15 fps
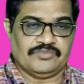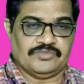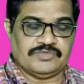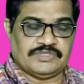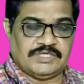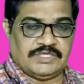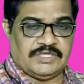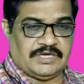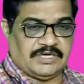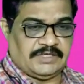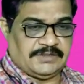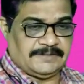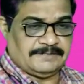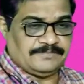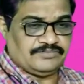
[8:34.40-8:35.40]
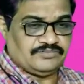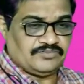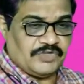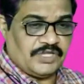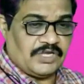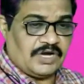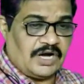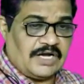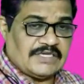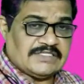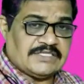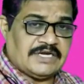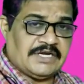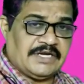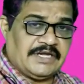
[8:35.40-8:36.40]
See that the
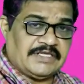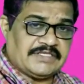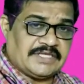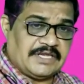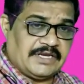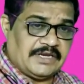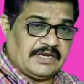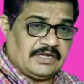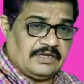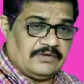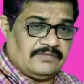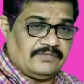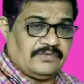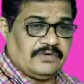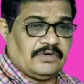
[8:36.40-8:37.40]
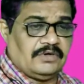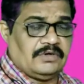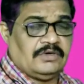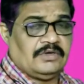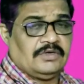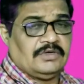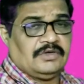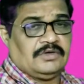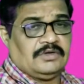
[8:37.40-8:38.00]
concentric circle of